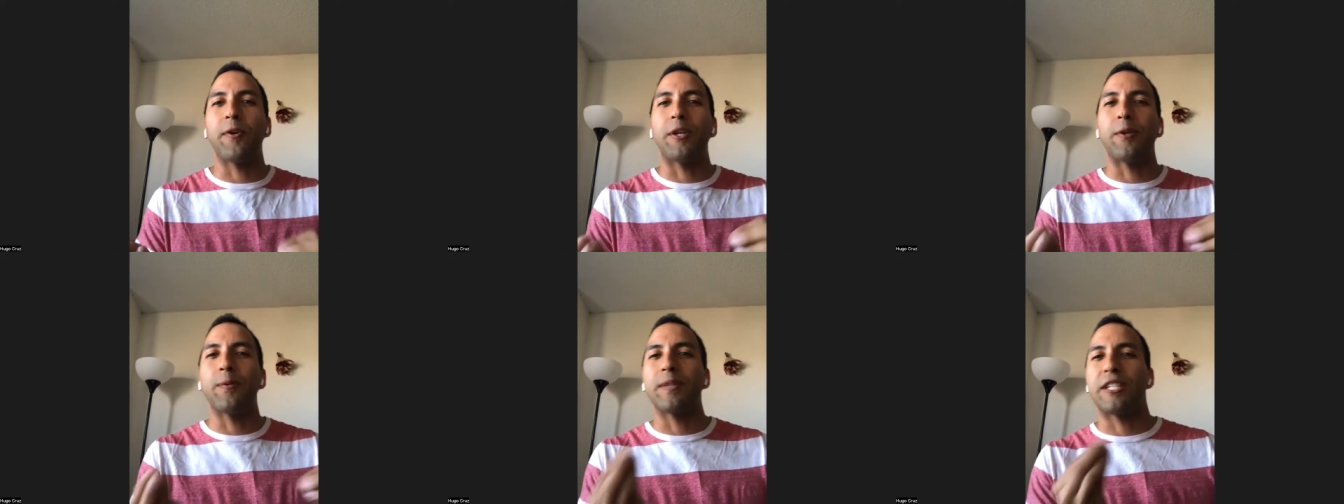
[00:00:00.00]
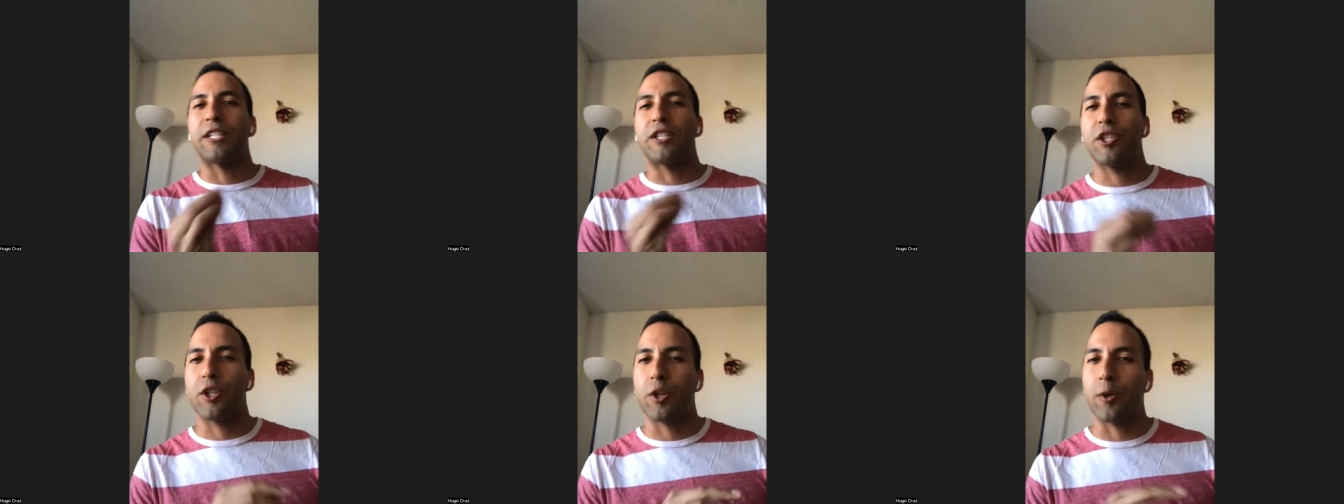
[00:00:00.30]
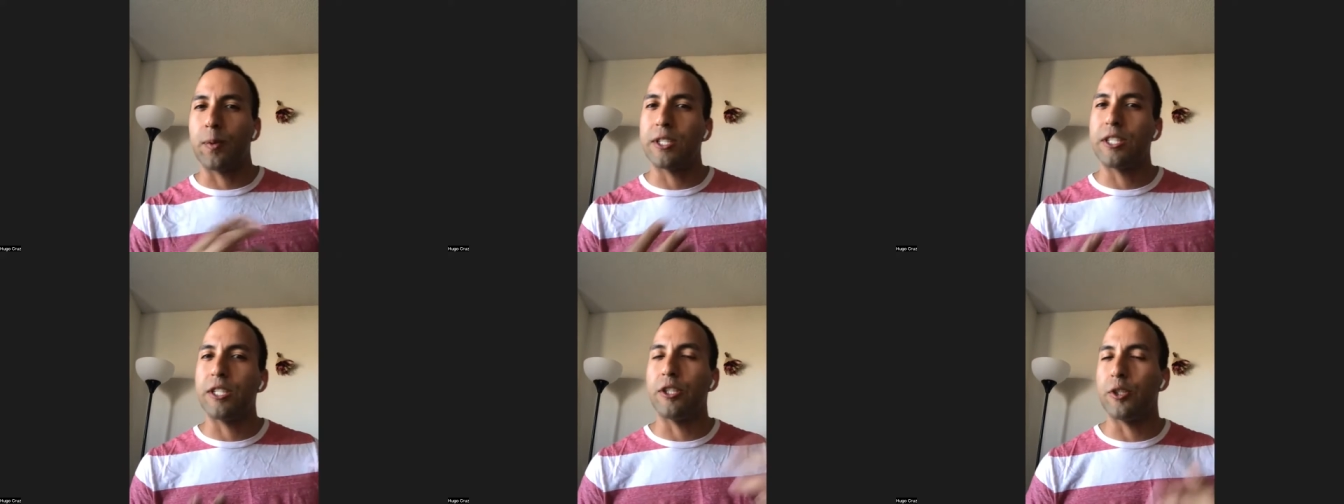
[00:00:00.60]
He wasn't sure
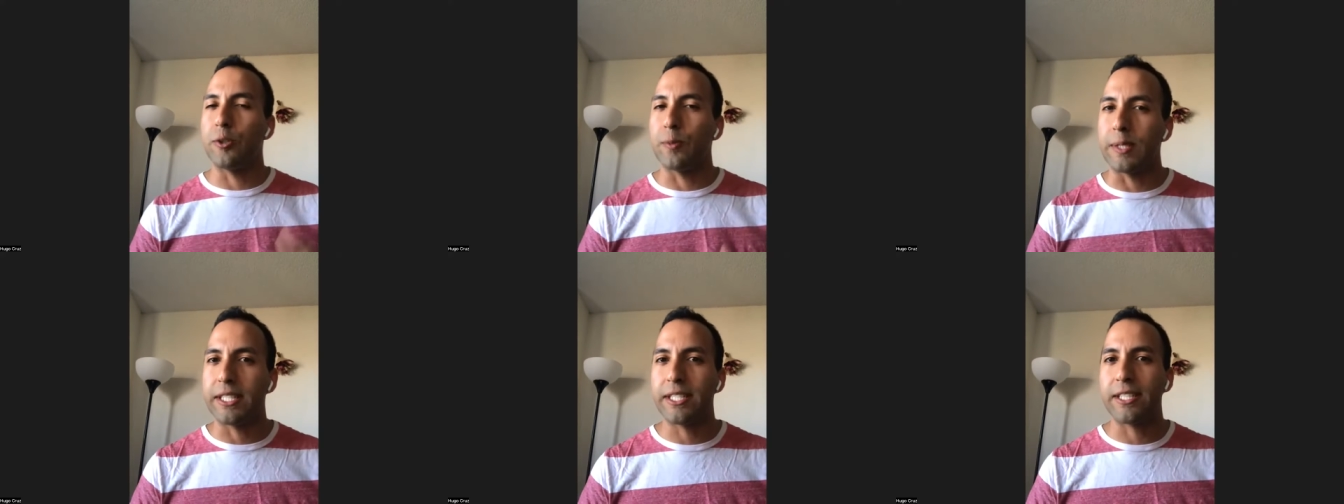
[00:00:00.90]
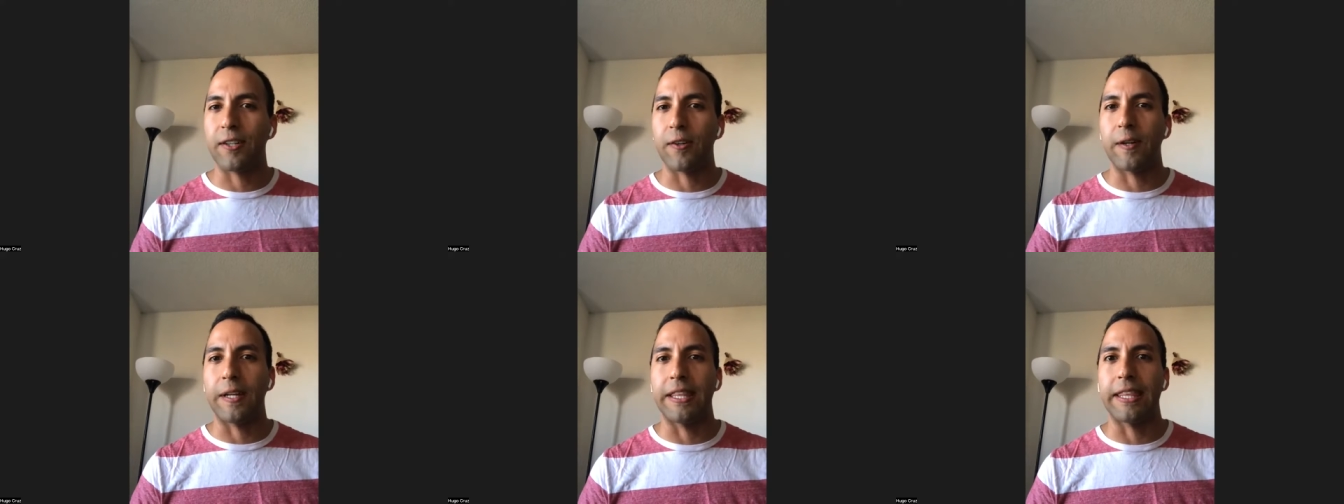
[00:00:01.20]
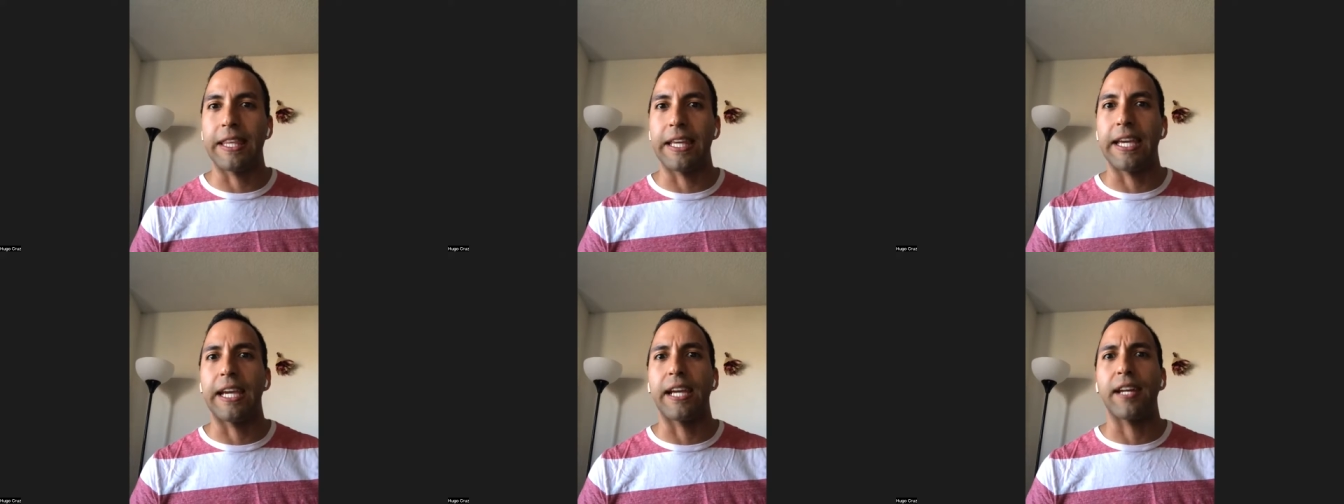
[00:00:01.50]
what to do with certain
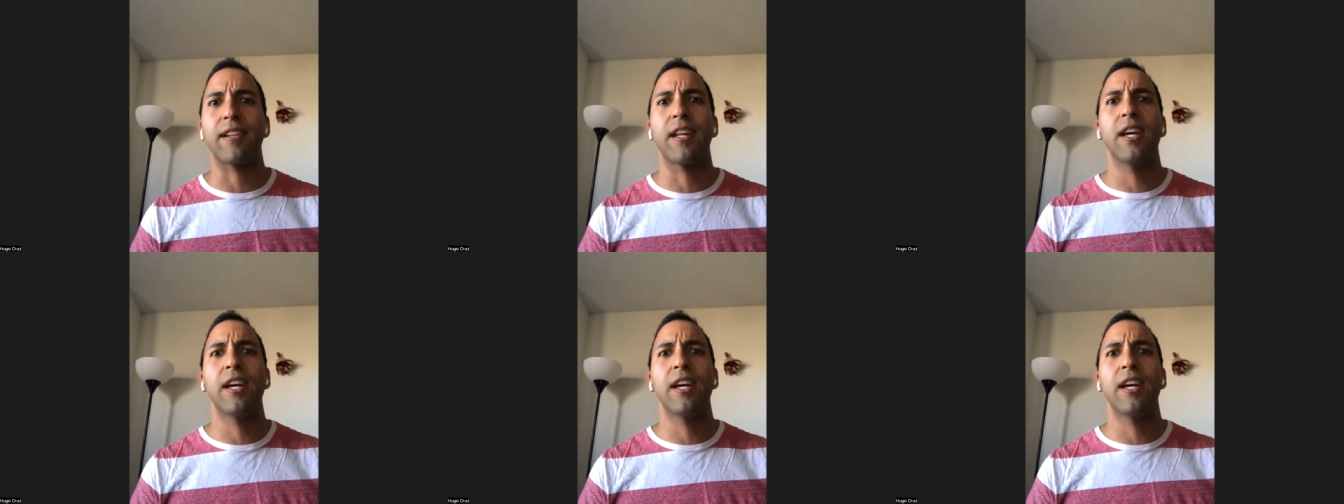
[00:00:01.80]
things.